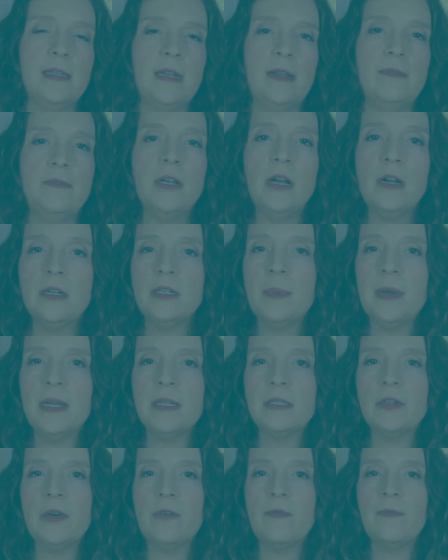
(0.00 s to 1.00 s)
that I've talked
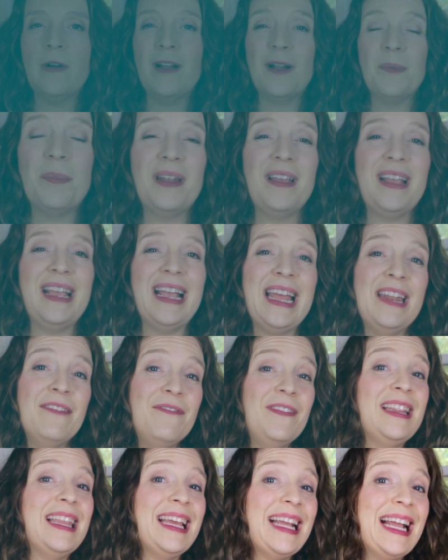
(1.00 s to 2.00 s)
about so far, but I kind of
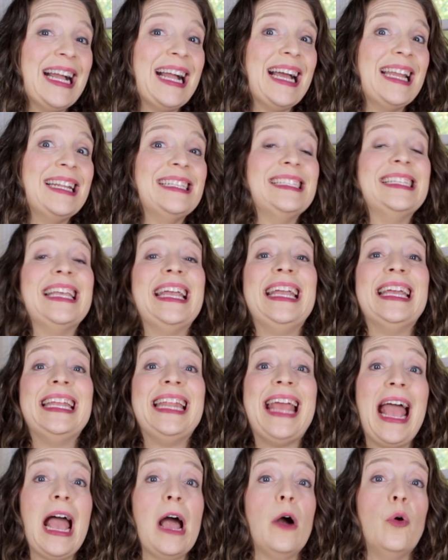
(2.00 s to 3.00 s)
feel like I gotta say
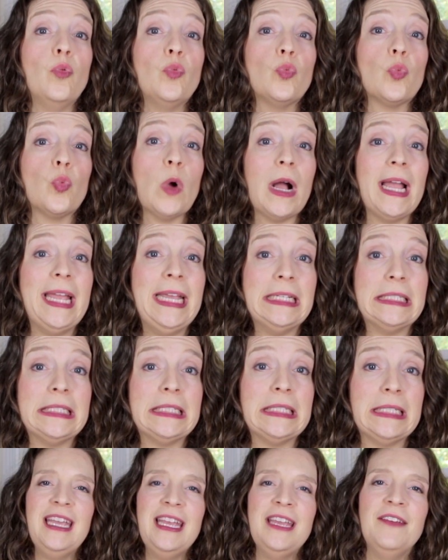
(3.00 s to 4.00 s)
it
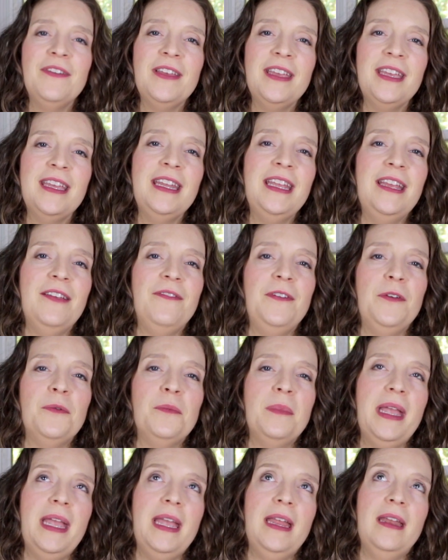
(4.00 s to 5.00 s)
outright. Even if you
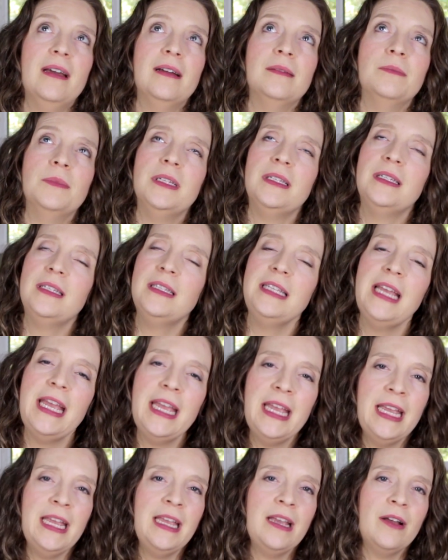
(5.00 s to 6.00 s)
made a
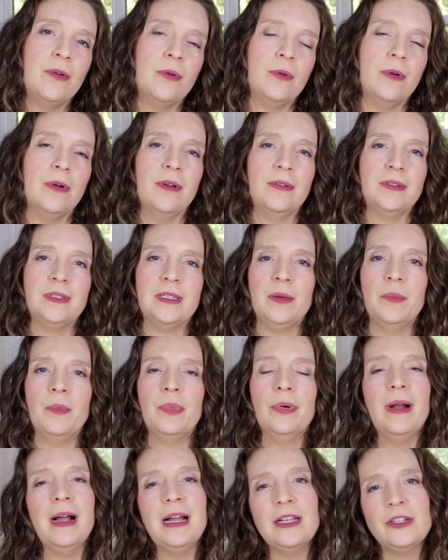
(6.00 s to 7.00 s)
mistake or some
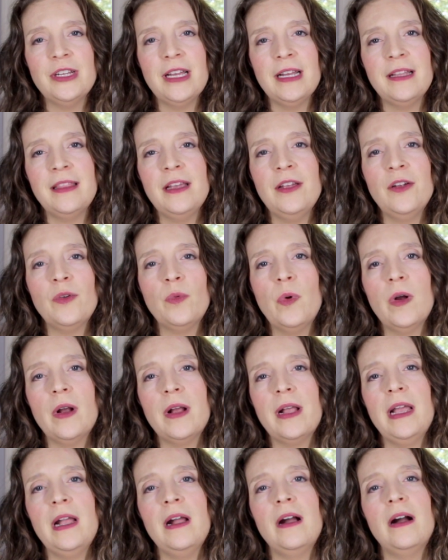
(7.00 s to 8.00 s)
project that you're
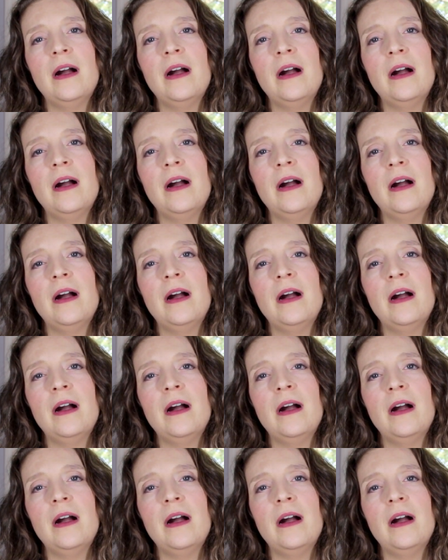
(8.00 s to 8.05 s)
working